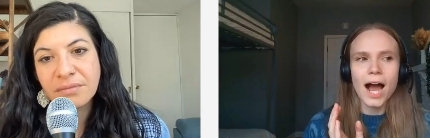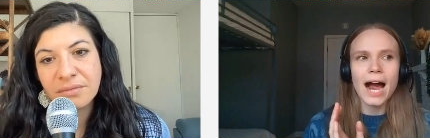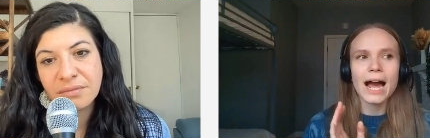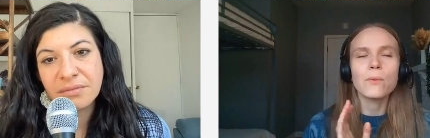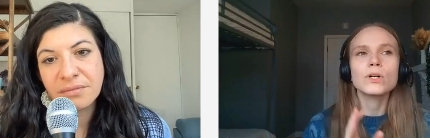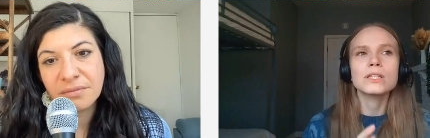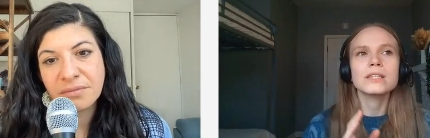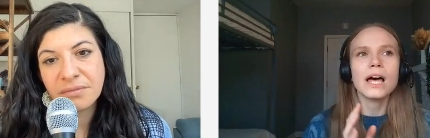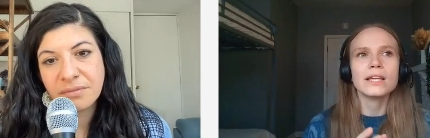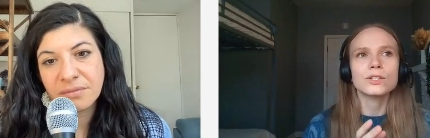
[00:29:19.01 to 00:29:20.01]
Speaker 1: I would
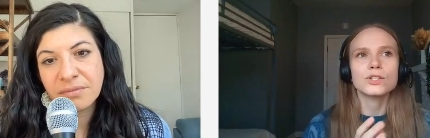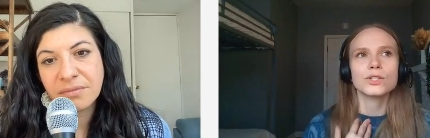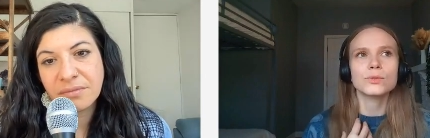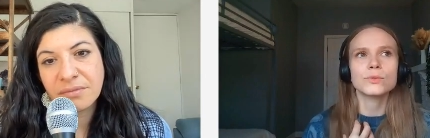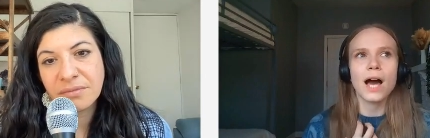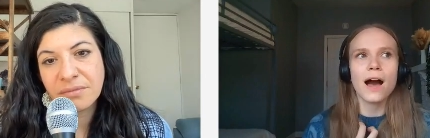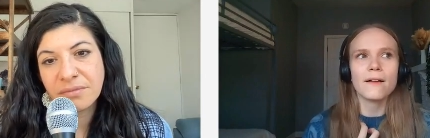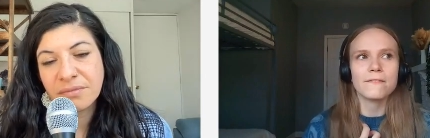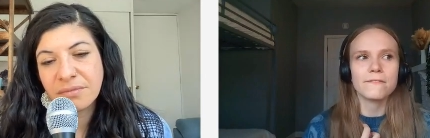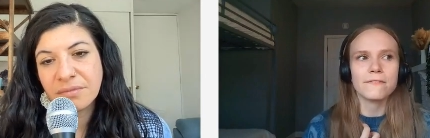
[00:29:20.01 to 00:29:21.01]
like to
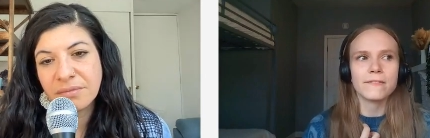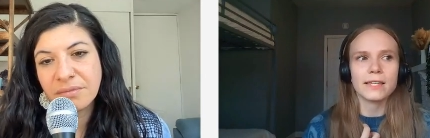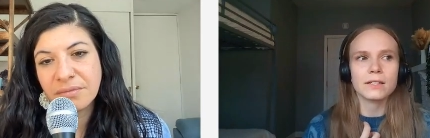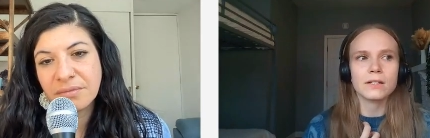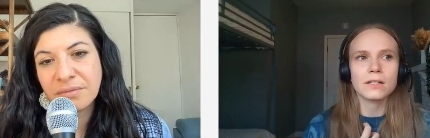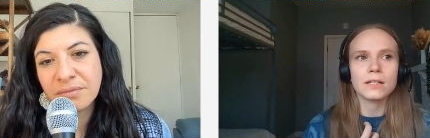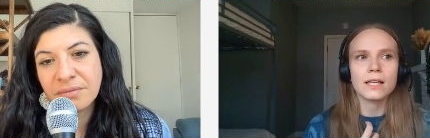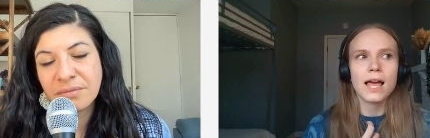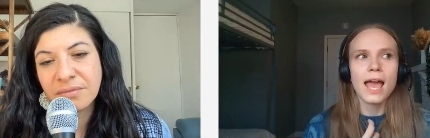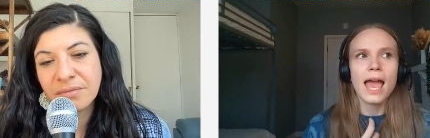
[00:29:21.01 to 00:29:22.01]
not
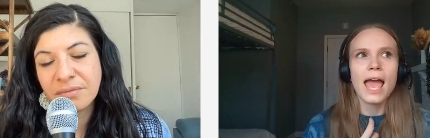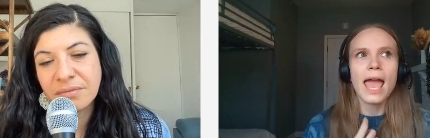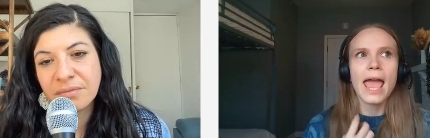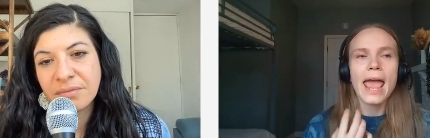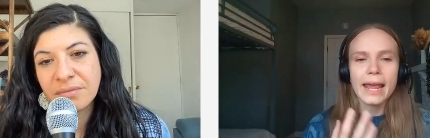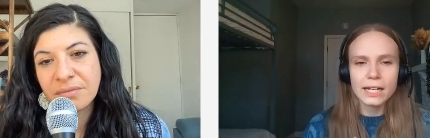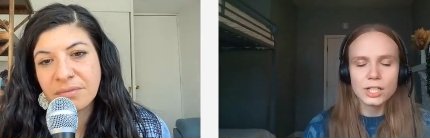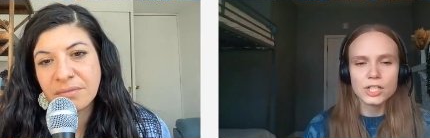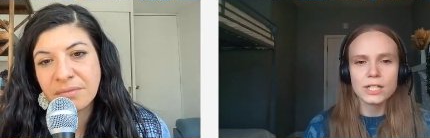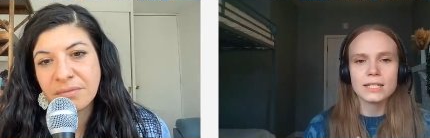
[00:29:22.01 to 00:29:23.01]
feel
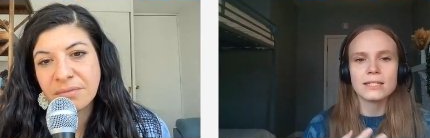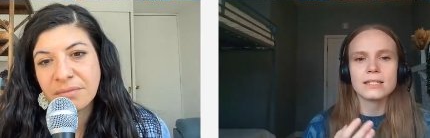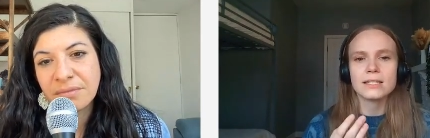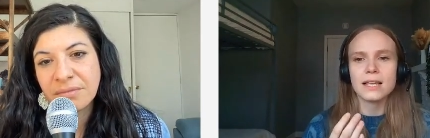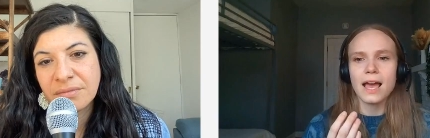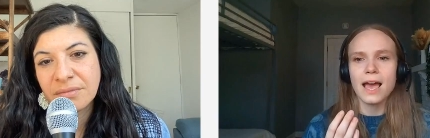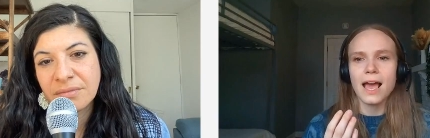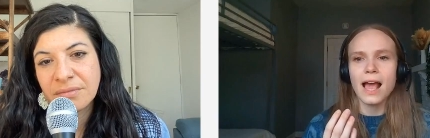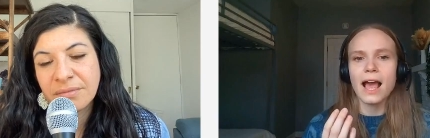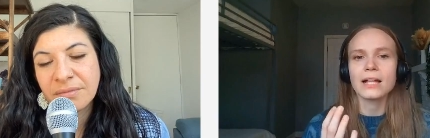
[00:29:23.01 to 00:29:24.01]
anxious
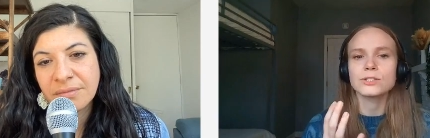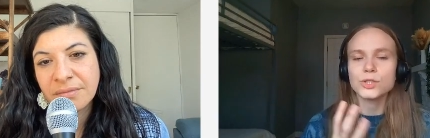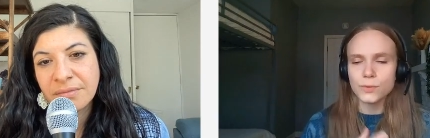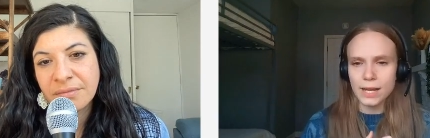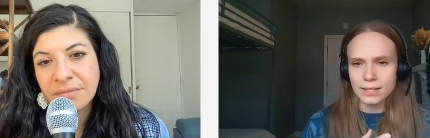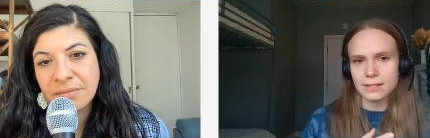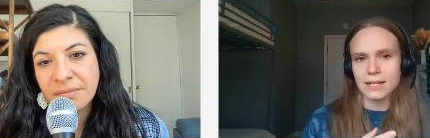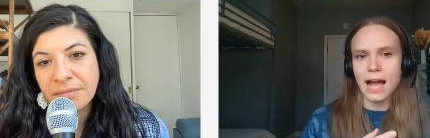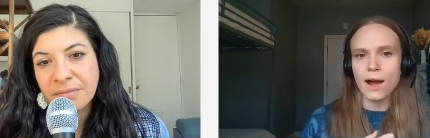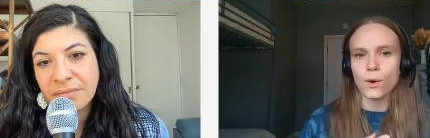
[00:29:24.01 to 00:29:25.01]
and
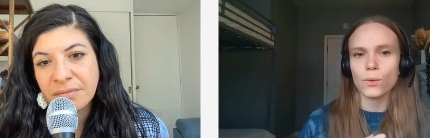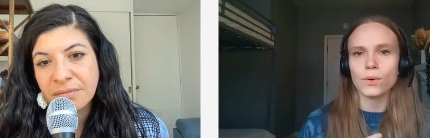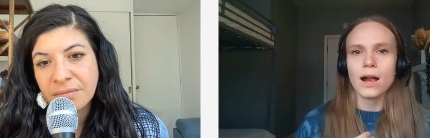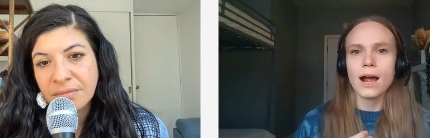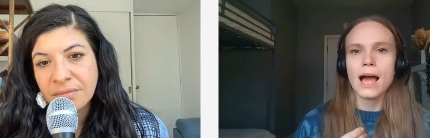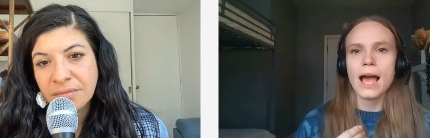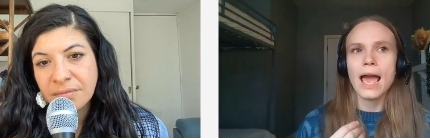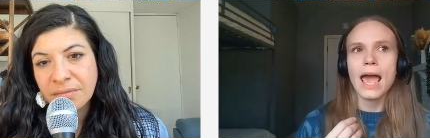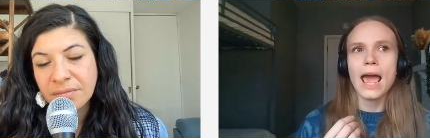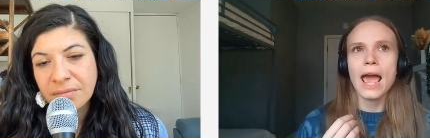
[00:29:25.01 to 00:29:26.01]
stressed out
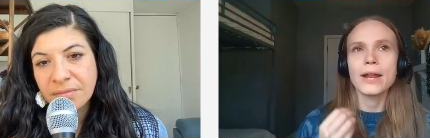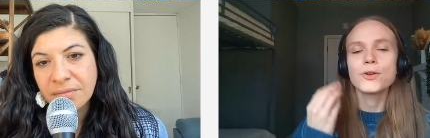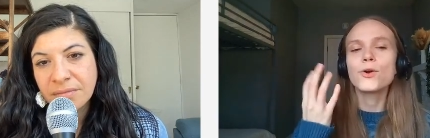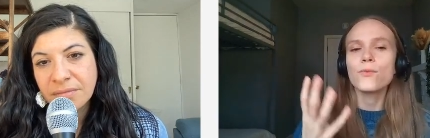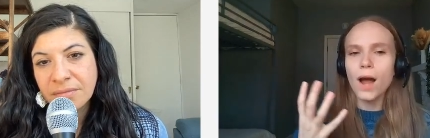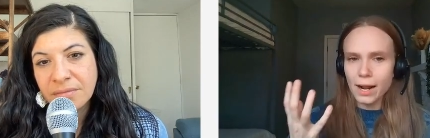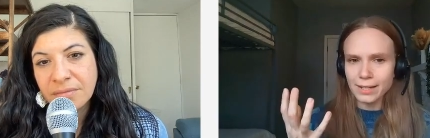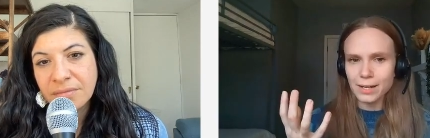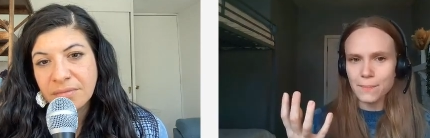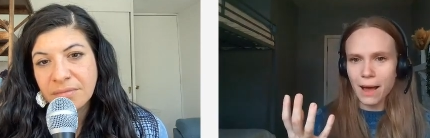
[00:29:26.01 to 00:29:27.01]
and
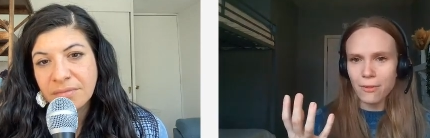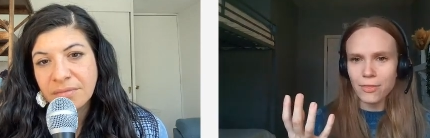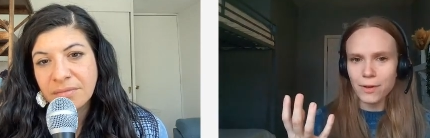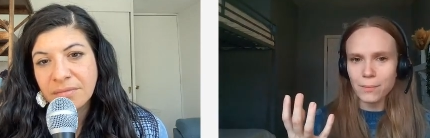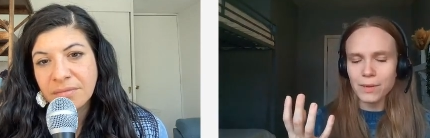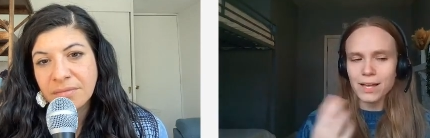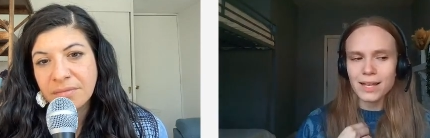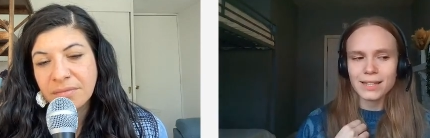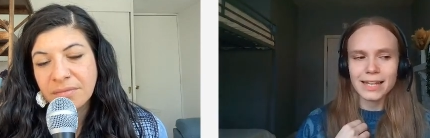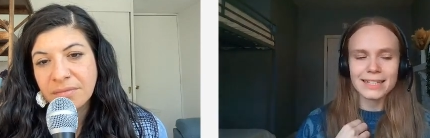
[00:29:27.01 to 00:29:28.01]
neurotic about them.
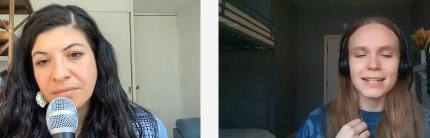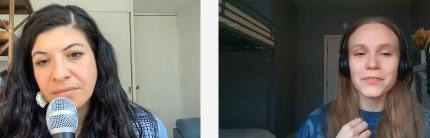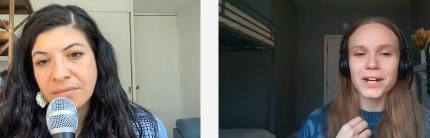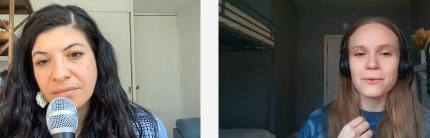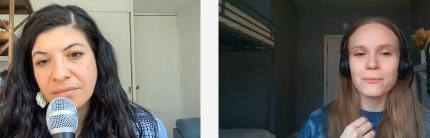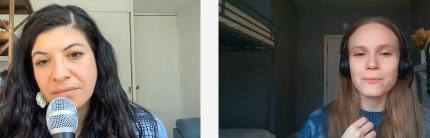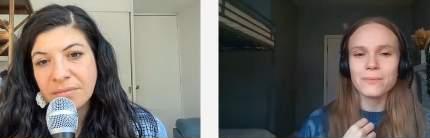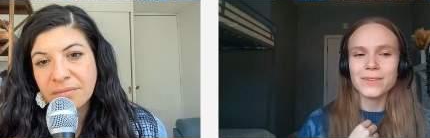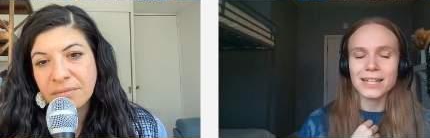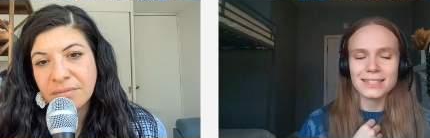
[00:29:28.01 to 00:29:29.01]
Like, it's not that I
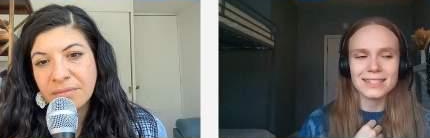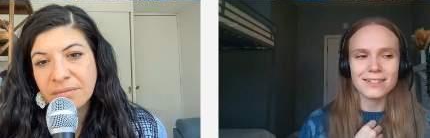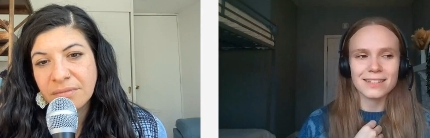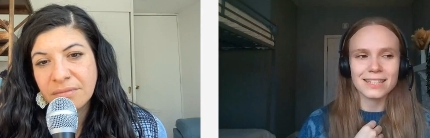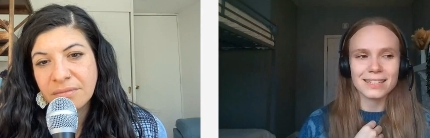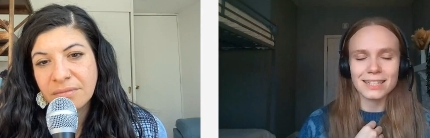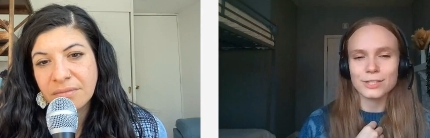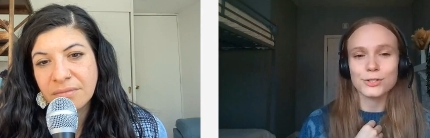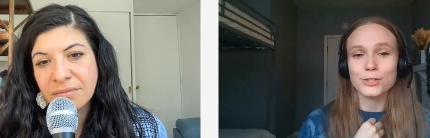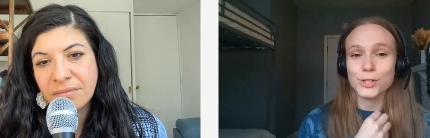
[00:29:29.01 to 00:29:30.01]
necessarily
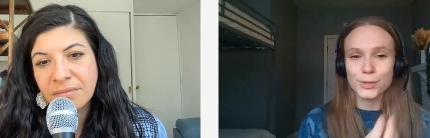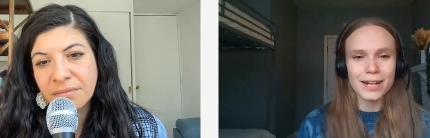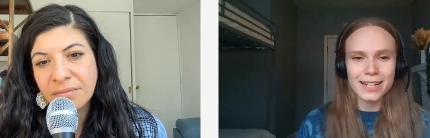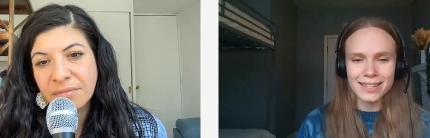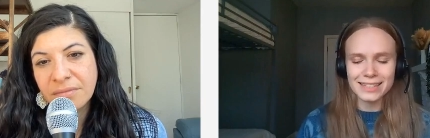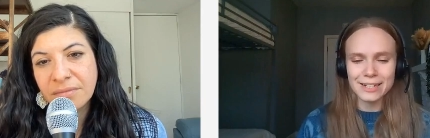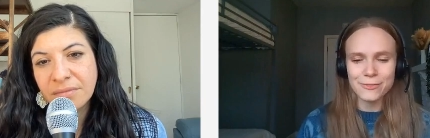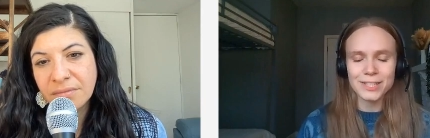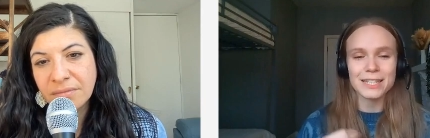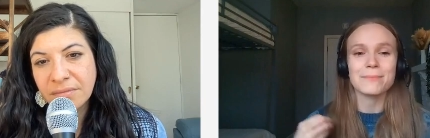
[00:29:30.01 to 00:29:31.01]
need to do anything
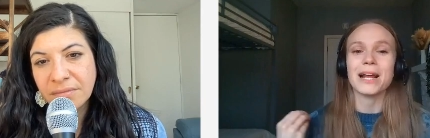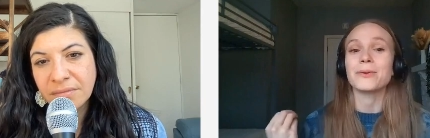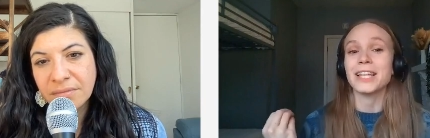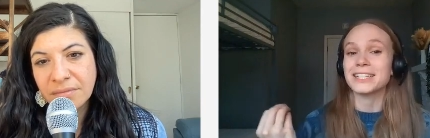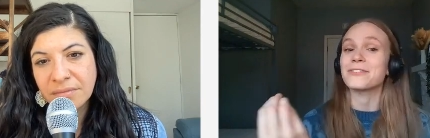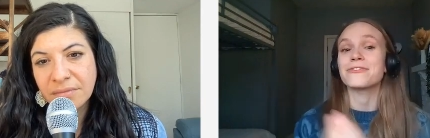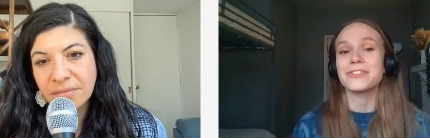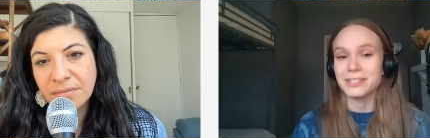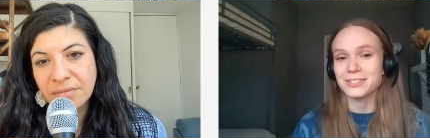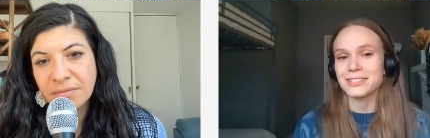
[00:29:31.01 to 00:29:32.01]
differently, but I would like to
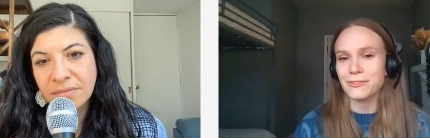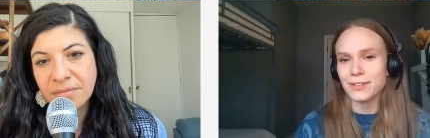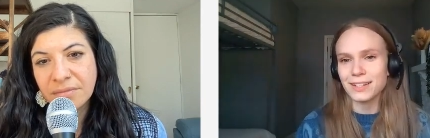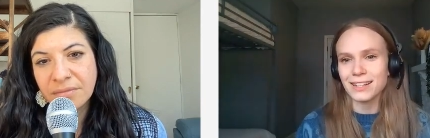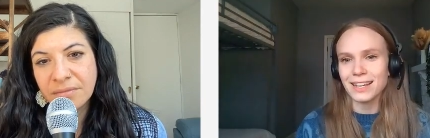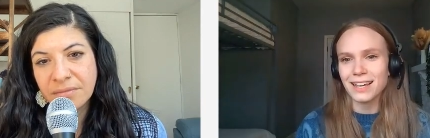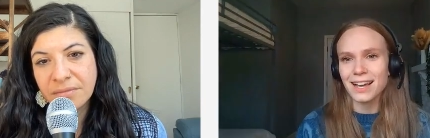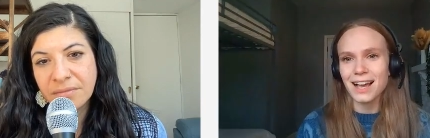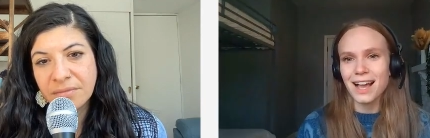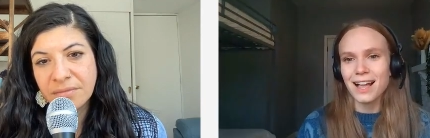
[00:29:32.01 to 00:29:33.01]
feel
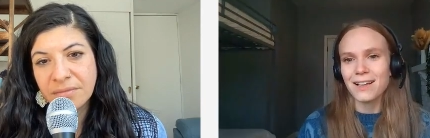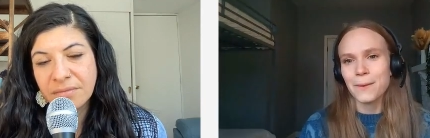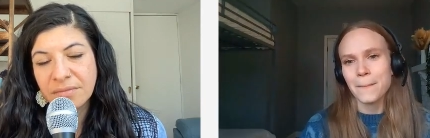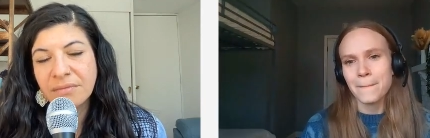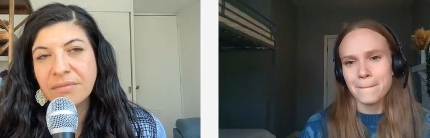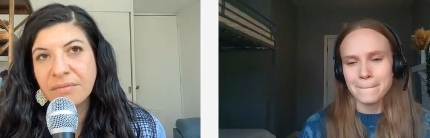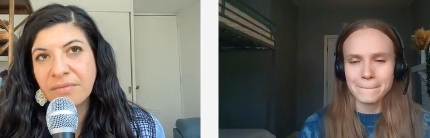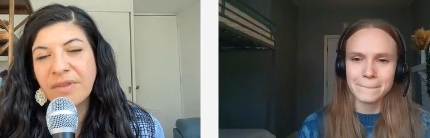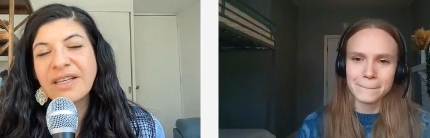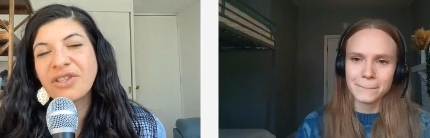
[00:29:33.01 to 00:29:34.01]
differently.
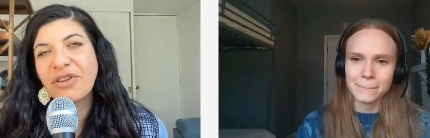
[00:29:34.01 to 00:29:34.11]
Mm-hmm.